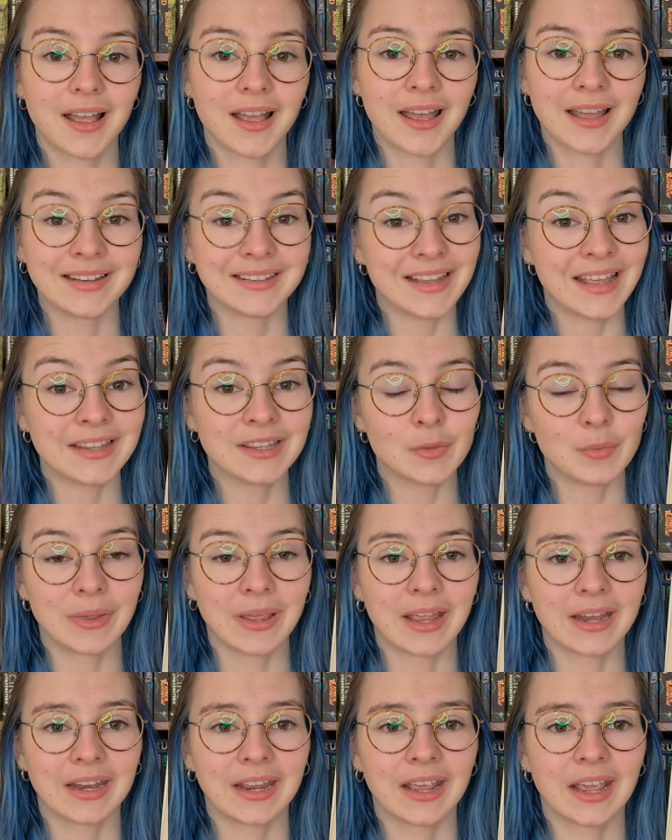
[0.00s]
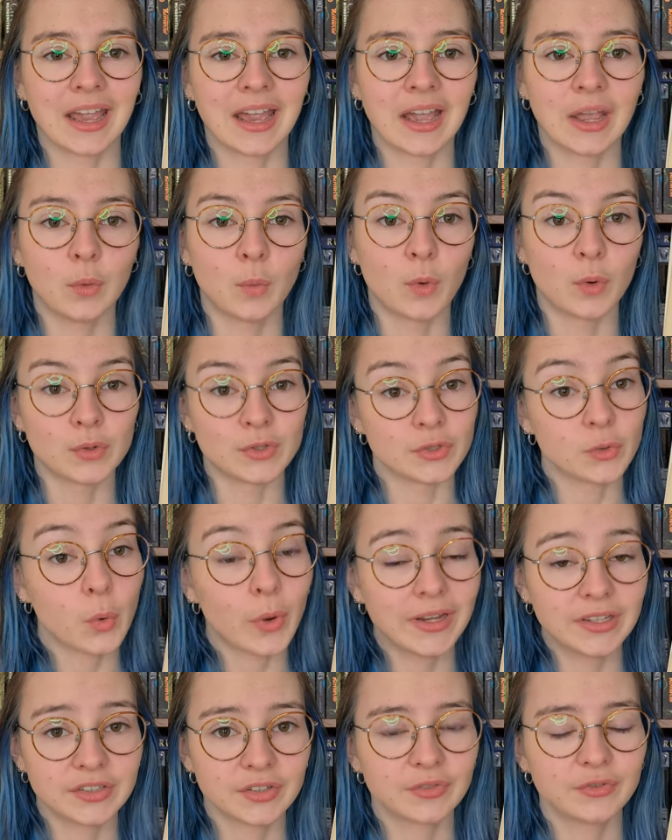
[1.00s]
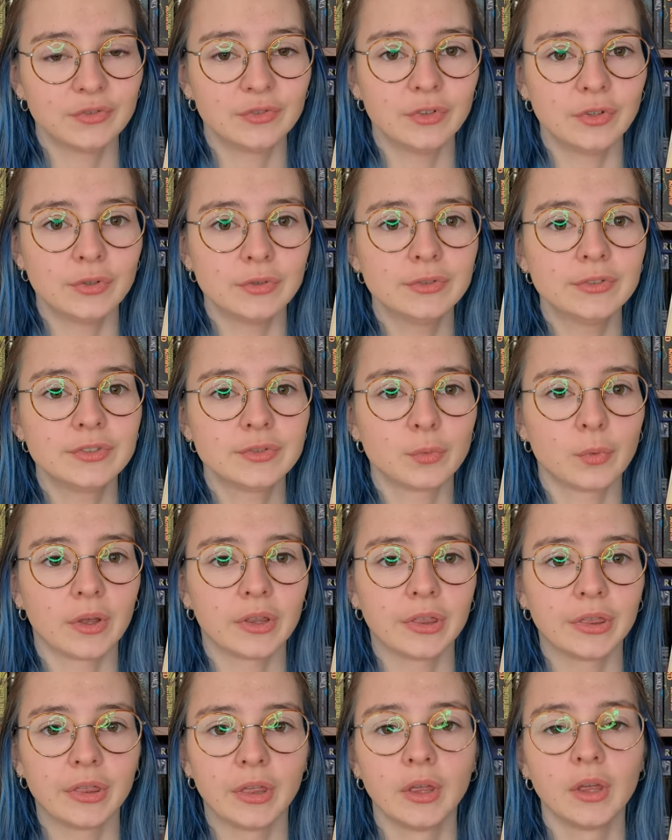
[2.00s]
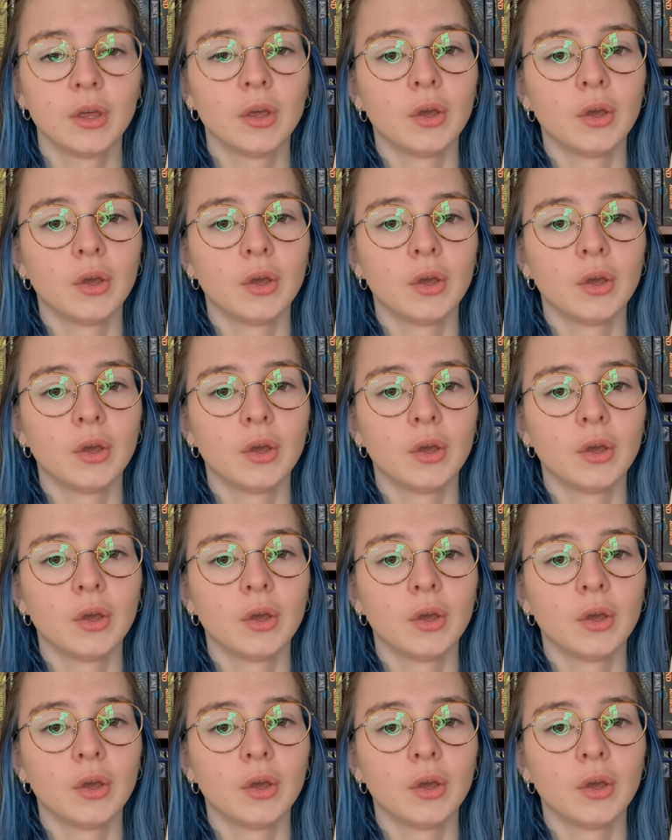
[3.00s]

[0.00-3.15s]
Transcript: And in the beginning, I was quite confused with